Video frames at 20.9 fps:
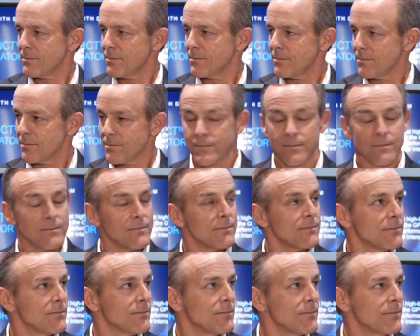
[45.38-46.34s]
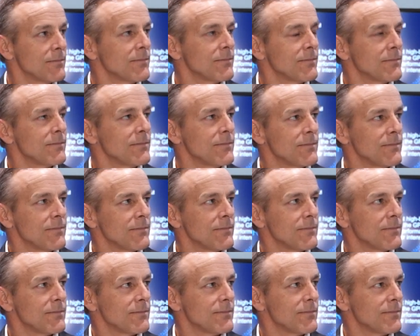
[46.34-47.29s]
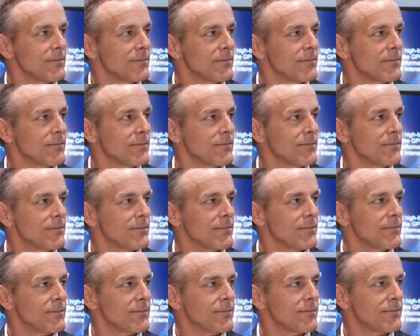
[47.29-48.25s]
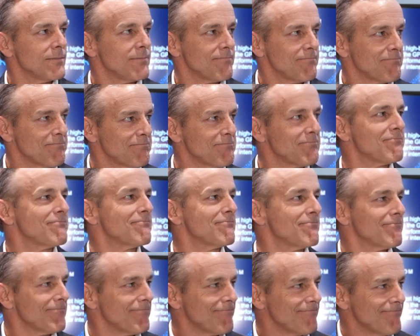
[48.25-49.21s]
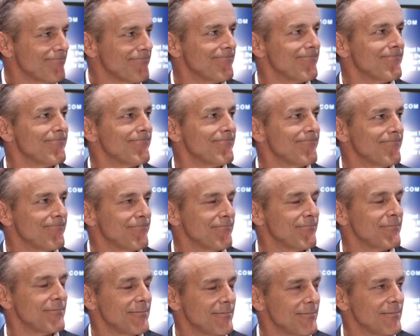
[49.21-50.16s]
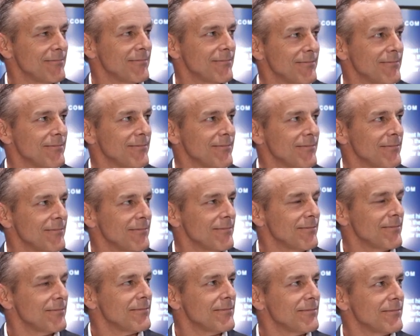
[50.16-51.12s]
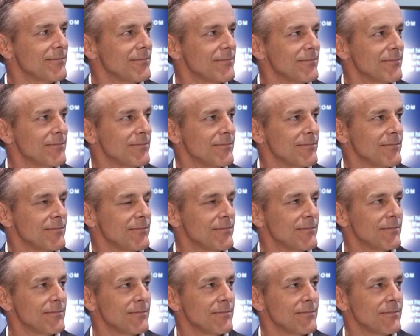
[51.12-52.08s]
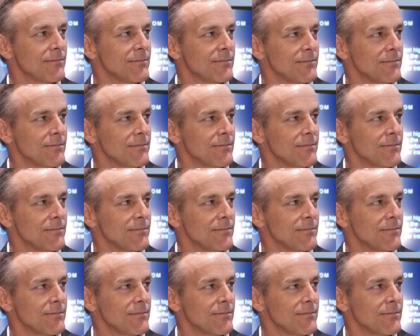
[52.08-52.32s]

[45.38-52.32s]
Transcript: The person shown says nothing.